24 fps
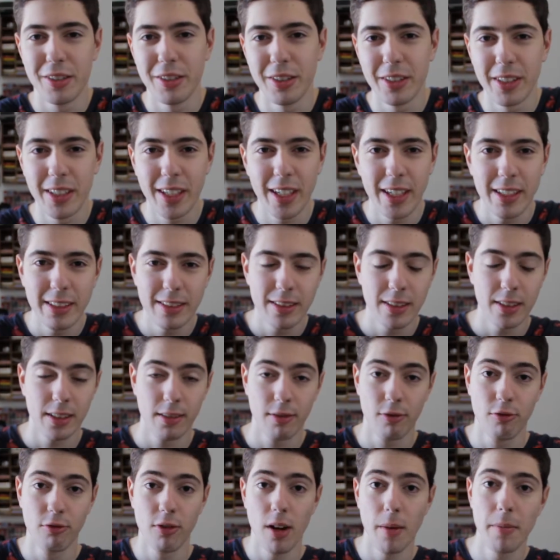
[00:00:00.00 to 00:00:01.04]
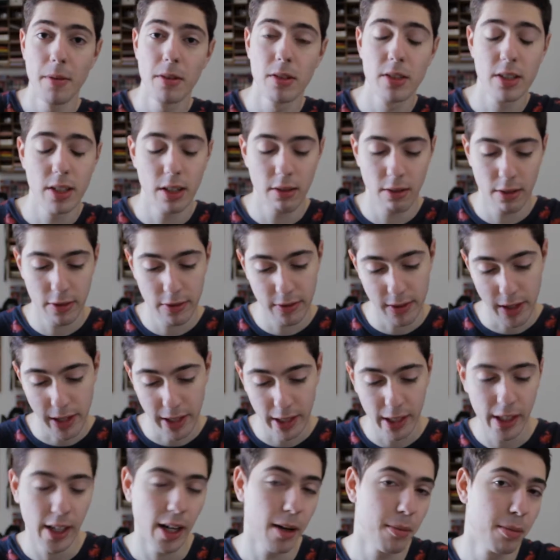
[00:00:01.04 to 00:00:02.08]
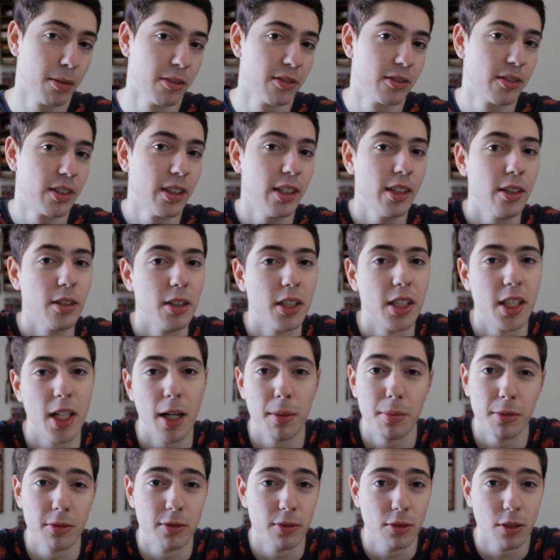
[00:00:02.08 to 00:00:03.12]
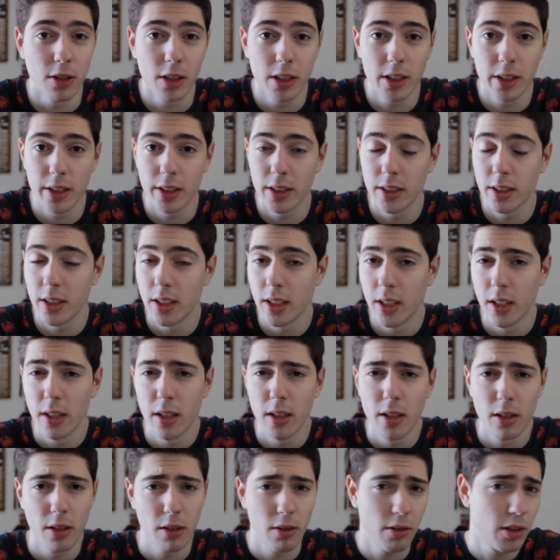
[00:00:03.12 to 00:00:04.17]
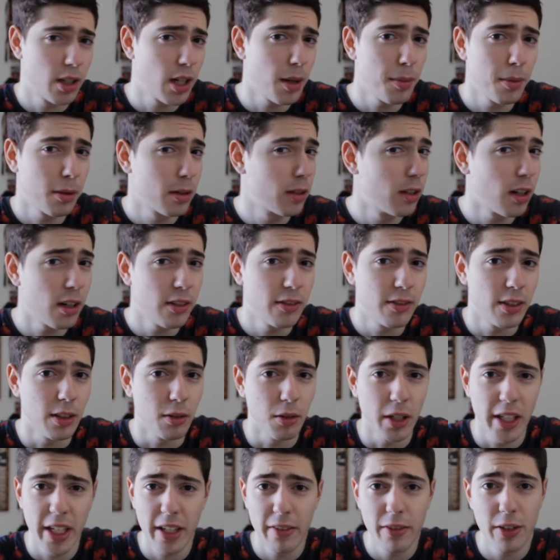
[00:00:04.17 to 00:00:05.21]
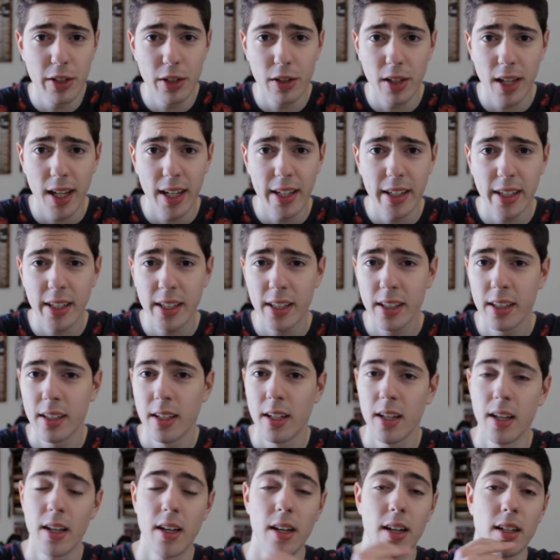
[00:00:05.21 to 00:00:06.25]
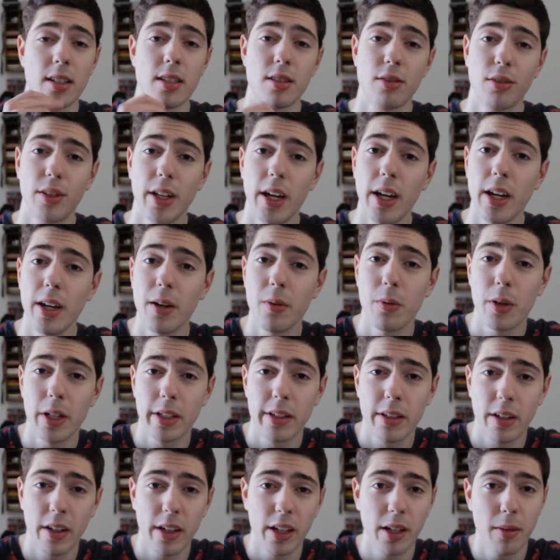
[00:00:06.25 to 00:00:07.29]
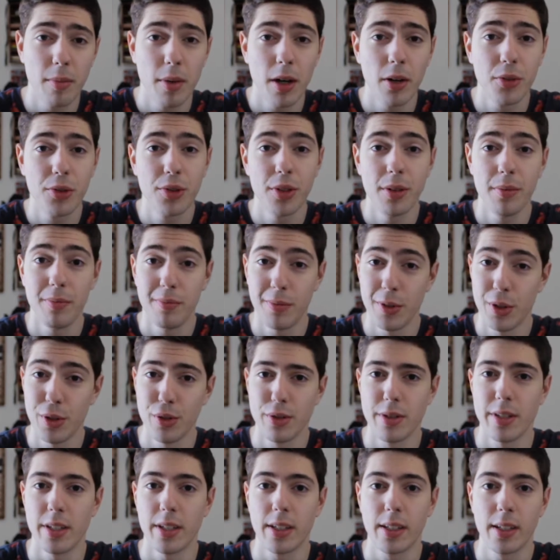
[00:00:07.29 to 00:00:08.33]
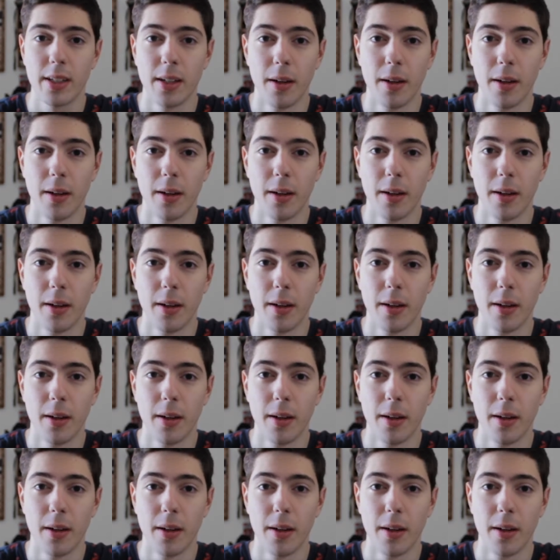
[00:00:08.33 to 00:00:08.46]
doing, guys? Grab yourself a cup of tea or a cup of water or a cup of coffee, whatever you like. Today we're talking about music.